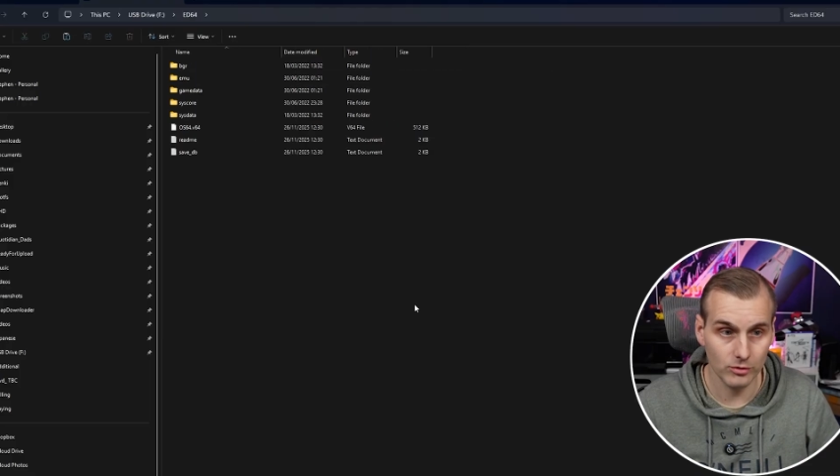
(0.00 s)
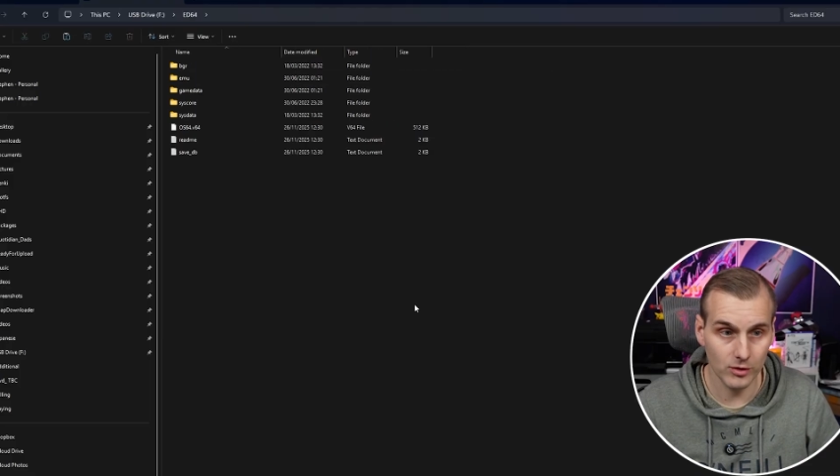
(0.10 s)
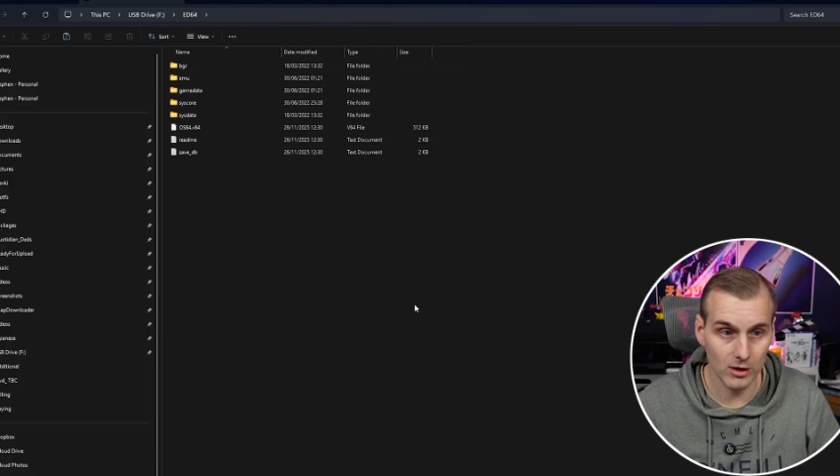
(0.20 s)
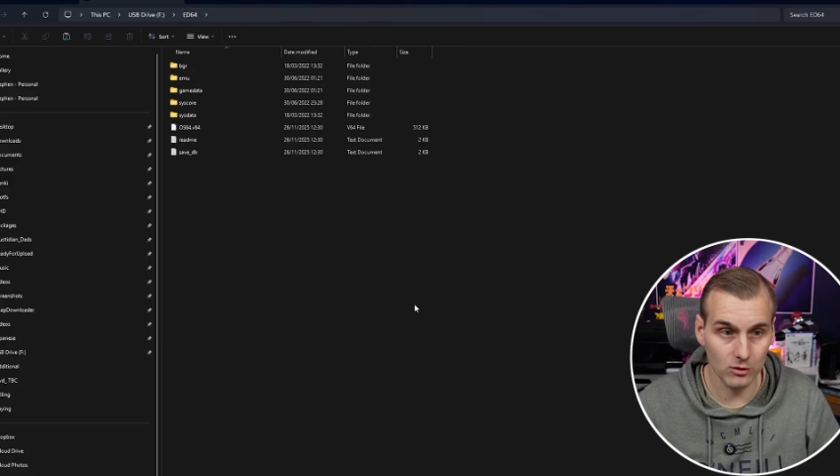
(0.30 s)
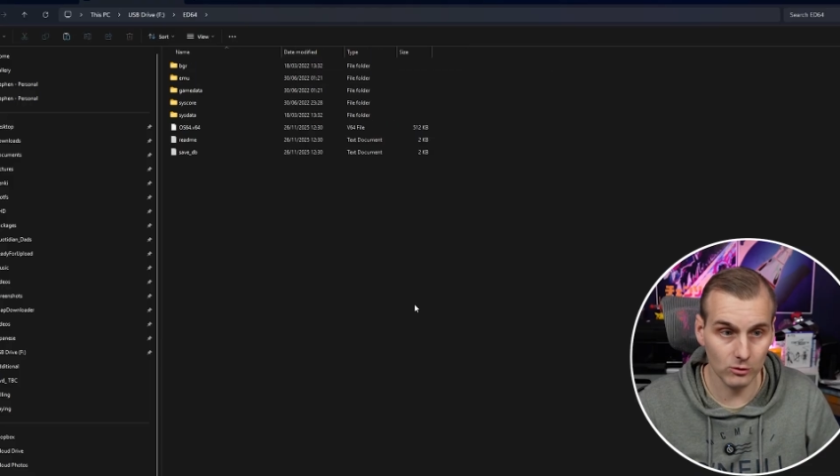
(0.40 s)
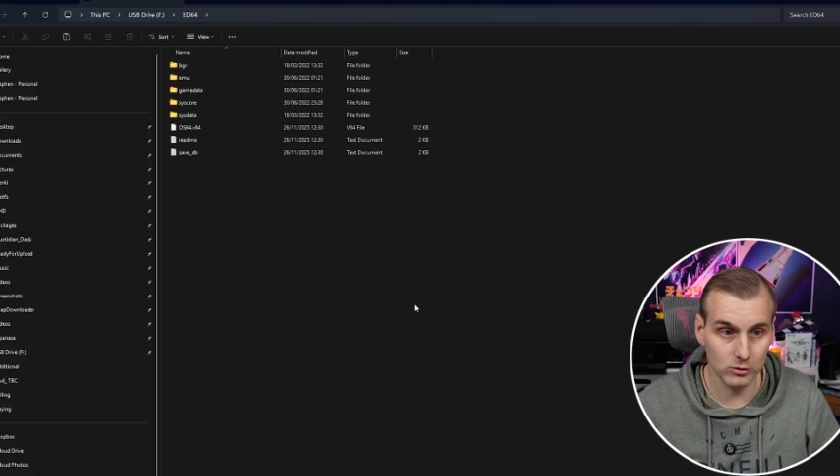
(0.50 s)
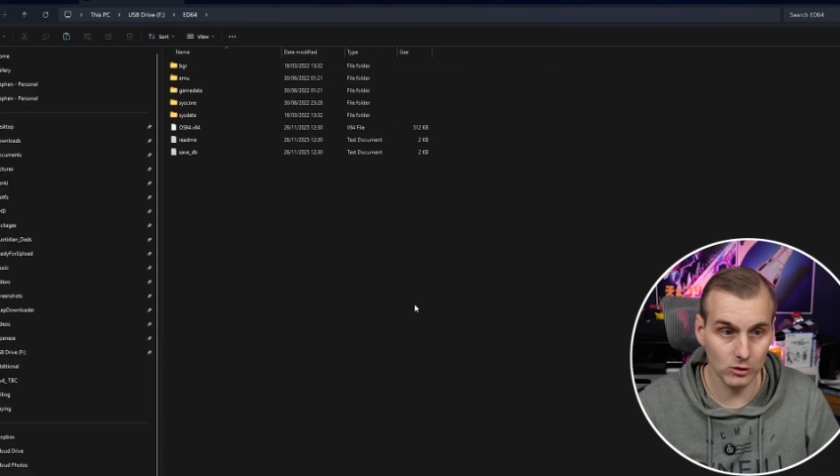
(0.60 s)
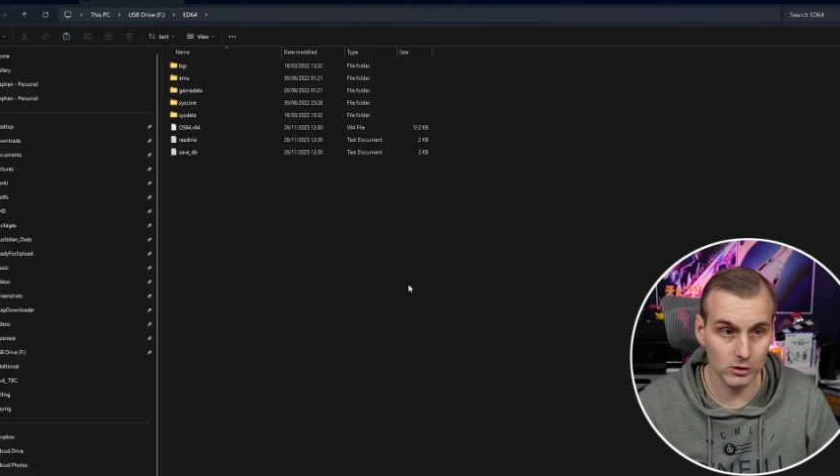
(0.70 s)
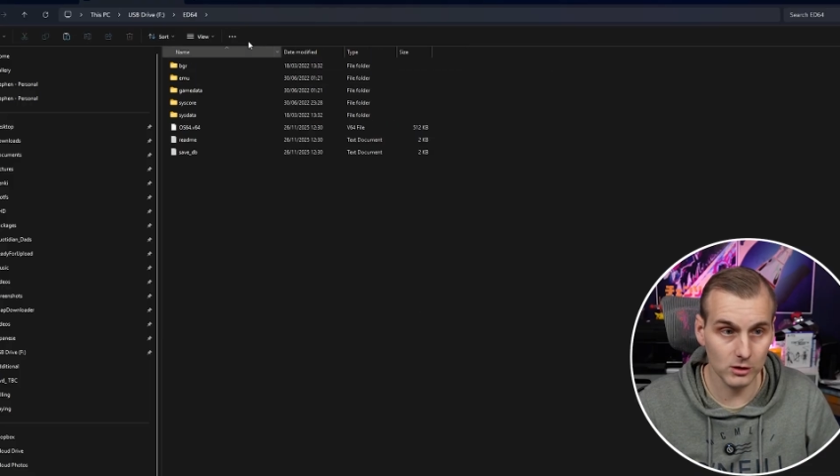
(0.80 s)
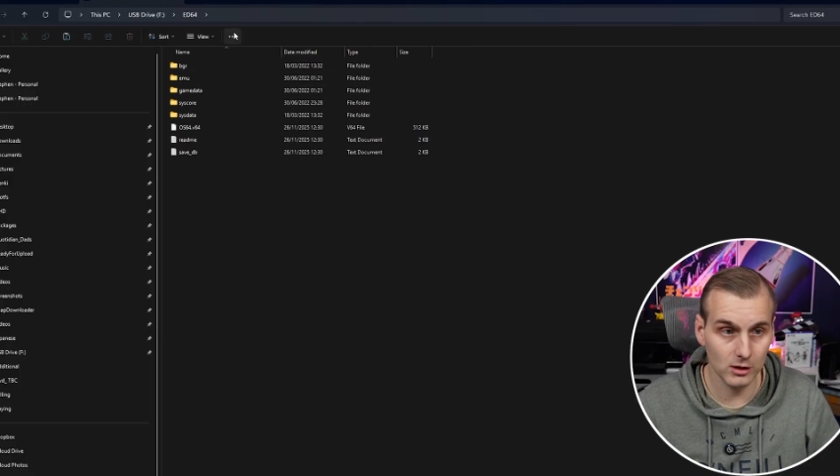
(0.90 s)
That's all
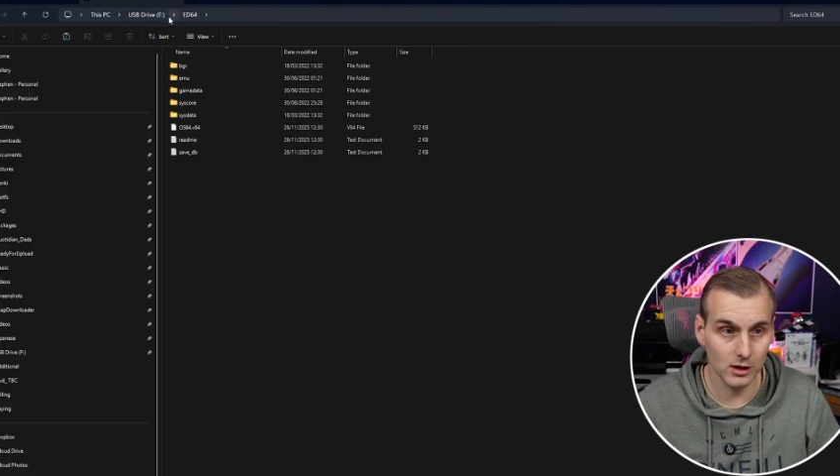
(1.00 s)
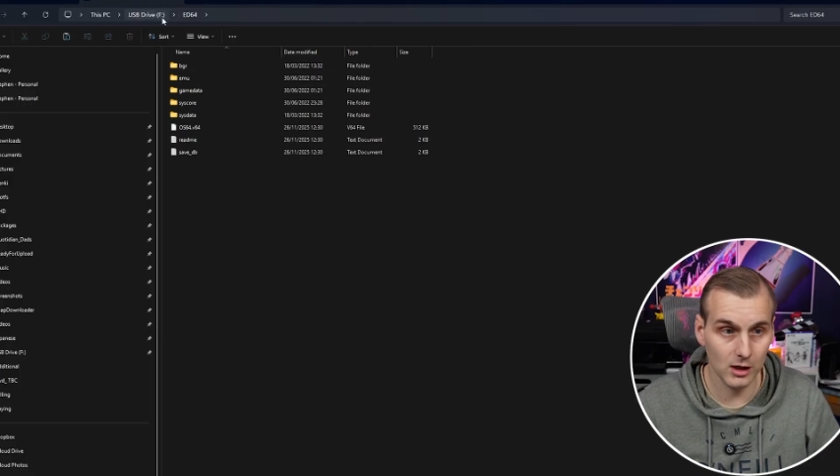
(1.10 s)
done.